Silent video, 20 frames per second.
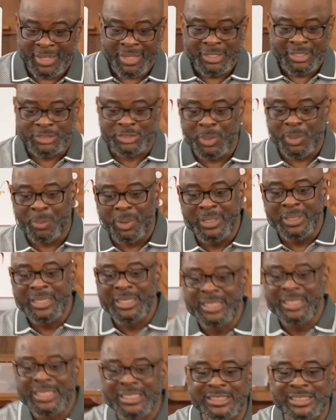Somebody
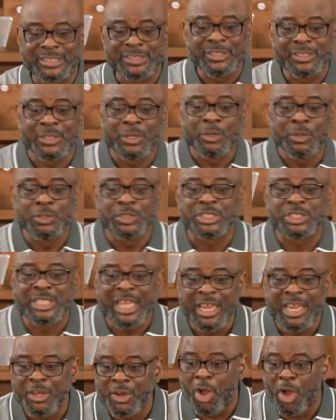is
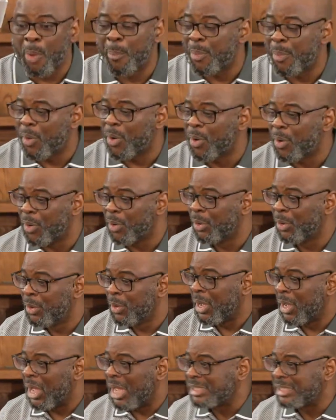staying up
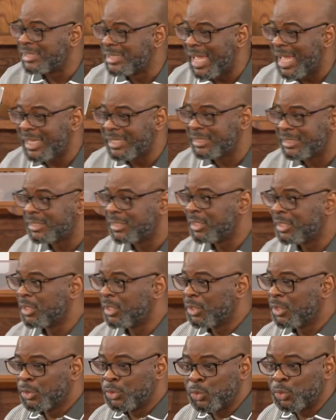at night
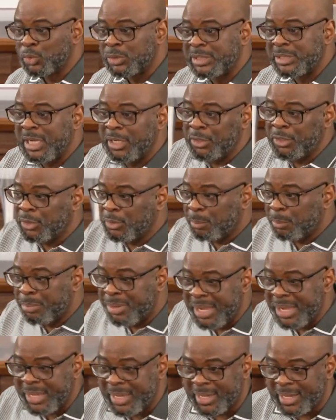to say
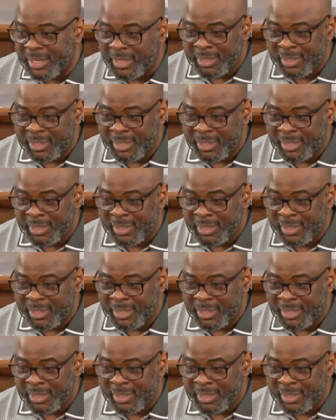break.